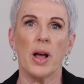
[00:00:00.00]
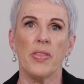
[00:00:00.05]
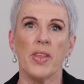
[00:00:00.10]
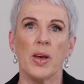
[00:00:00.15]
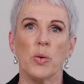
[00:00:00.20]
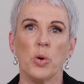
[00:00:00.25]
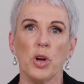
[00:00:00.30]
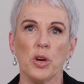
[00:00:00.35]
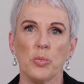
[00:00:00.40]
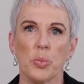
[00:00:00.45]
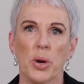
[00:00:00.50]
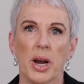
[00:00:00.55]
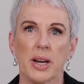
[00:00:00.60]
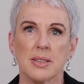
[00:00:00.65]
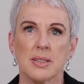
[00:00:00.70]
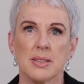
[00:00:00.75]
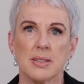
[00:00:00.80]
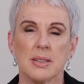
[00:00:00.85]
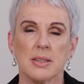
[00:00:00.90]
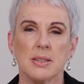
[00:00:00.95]
their work
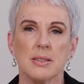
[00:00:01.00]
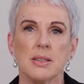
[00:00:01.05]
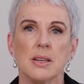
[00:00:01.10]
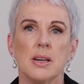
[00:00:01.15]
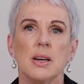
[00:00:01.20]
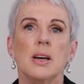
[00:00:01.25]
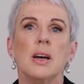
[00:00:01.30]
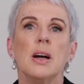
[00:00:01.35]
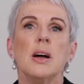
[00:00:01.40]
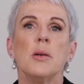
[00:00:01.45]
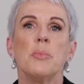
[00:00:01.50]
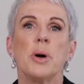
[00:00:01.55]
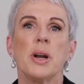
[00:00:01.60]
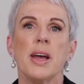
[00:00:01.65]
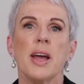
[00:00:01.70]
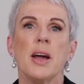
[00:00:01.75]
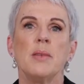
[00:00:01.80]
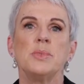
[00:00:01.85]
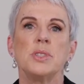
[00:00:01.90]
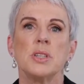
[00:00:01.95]
practices, but I
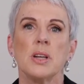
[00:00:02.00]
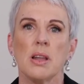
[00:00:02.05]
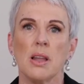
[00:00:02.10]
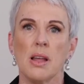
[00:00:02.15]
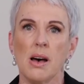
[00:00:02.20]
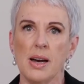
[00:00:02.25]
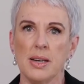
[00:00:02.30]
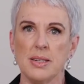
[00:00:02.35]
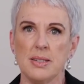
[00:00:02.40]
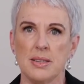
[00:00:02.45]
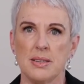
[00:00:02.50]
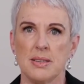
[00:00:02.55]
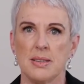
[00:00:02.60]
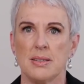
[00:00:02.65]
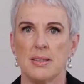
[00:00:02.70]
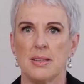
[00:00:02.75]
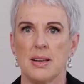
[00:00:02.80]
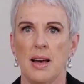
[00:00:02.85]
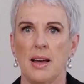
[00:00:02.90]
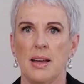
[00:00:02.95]
am delighted to
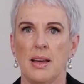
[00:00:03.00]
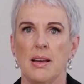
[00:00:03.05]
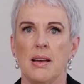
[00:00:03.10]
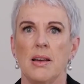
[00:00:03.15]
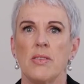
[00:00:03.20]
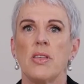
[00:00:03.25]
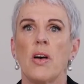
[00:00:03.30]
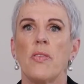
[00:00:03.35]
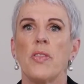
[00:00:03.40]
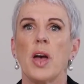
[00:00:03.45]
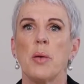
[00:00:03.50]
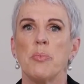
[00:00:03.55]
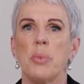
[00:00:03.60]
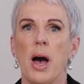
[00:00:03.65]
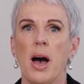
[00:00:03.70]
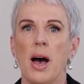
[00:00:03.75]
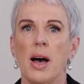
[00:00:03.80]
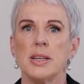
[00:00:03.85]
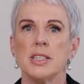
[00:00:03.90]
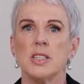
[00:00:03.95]
say that they
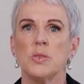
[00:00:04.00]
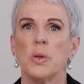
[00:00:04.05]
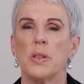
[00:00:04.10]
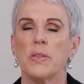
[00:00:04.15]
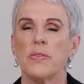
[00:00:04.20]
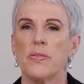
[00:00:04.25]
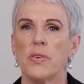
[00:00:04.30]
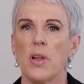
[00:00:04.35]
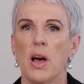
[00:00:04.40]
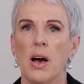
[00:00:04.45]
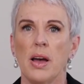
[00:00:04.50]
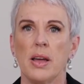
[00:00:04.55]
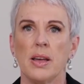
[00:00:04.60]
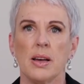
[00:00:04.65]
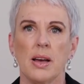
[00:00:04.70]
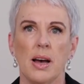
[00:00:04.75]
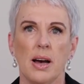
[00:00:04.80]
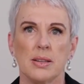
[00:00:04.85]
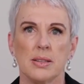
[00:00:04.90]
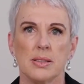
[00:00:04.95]
passed with flying
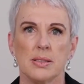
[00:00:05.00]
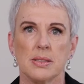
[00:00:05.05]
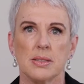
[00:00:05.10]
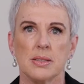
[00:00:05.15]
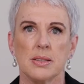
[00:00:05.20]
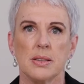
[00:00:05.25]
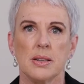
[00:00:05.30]
colours